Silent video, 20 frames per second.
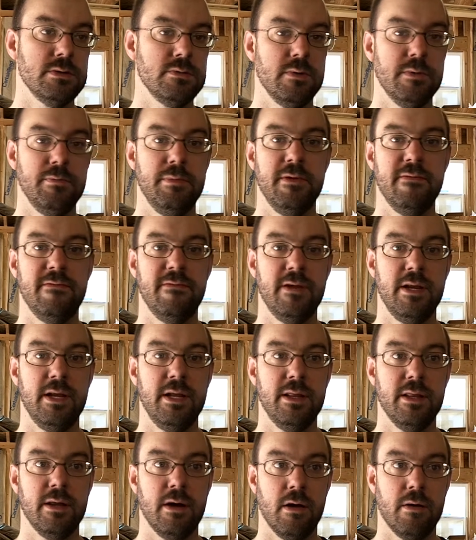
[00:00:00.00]
would be
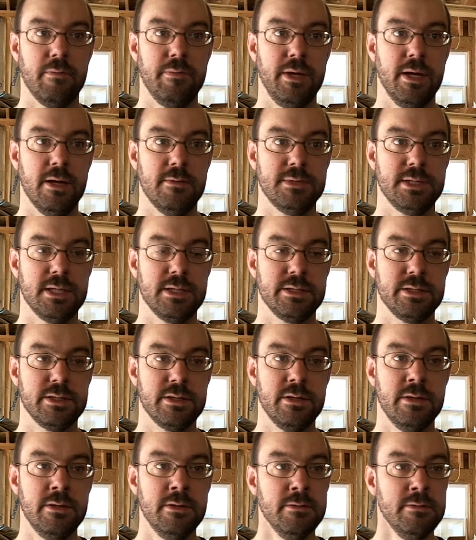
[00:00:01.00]
feeding the RPM
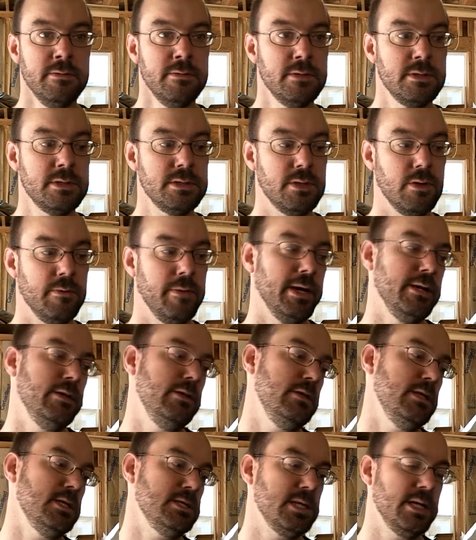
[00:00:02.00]
sensor. So by
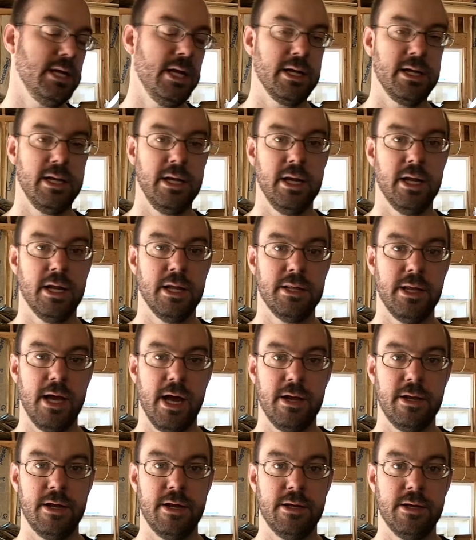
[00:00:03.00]
disconnecting it on
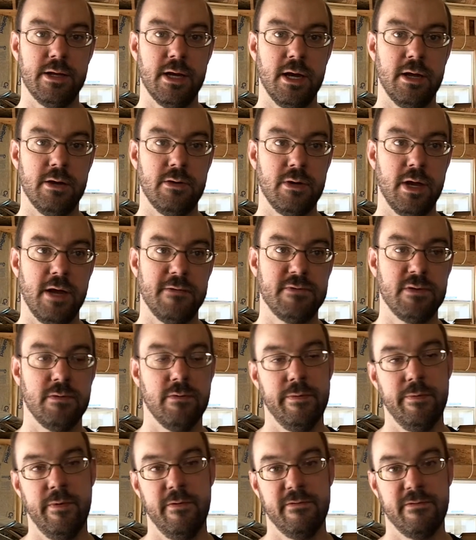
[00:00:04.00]
that end, I don't have to
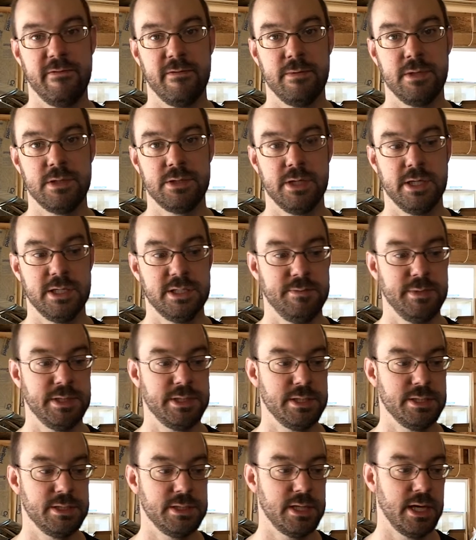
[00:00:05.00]
remove it from the
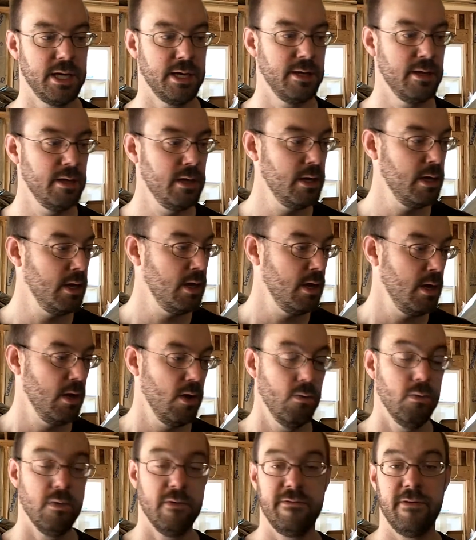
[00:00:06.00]
transmission side.
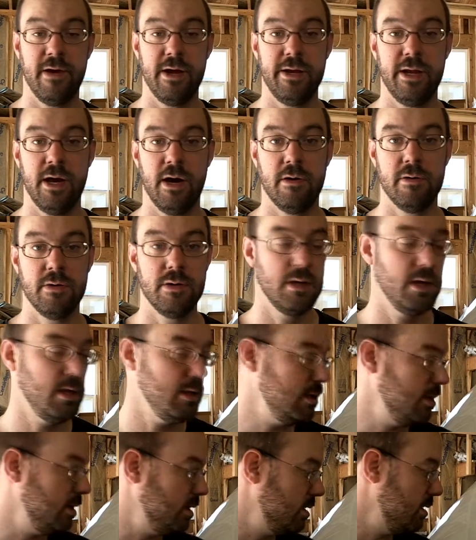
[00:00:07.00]
We'll find out.
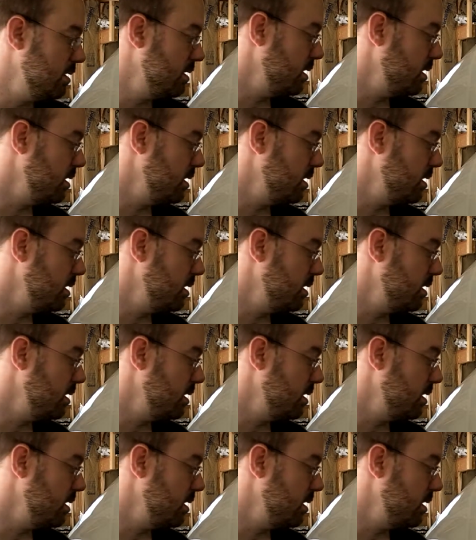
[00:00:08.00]
I'll